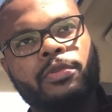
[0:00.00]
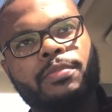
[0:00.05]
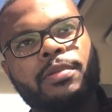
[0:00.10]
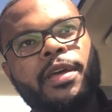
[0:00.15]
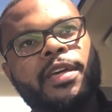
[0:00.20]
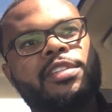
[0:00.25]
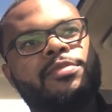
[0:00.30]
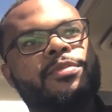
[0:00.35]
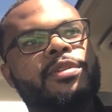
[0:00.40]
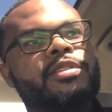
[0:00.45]

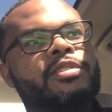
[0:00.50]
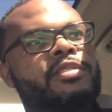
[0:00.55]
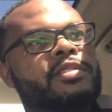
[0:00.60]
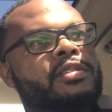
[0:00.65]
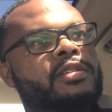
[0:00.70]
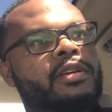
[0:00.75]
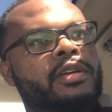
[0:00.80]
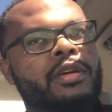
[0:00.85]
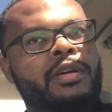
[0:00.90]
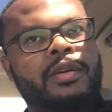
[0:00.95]

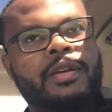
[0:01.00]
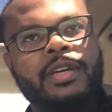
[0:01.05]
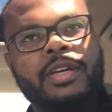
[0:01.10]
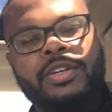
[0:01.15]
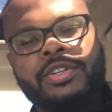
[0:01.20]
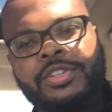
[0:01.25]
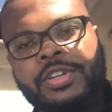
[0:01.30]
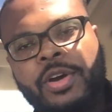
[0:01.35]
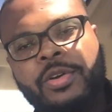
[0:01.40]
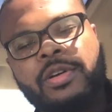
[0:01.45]
replacements,
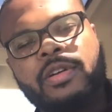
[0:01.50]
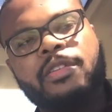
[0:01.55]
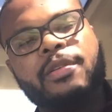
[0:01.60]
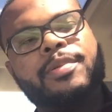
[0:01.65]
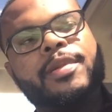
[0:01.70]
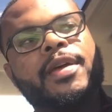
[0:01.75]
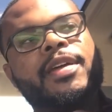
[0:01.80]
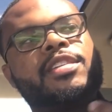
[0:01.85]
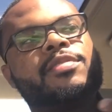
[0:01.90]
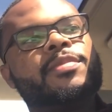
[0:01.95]
shoulder
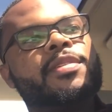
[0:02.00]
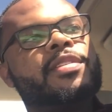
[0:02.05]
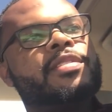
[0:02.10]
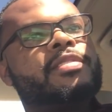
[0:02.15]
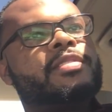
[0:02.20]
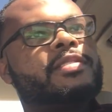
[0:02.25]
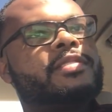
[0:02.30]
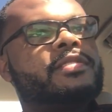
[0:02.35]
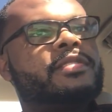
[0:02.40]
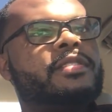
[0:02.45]

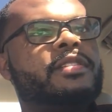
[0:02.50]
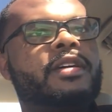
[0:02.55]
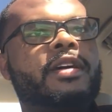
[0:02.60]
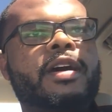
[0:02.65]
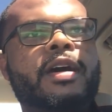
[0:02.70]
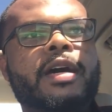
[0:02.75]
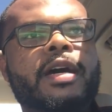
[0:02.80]
replacements,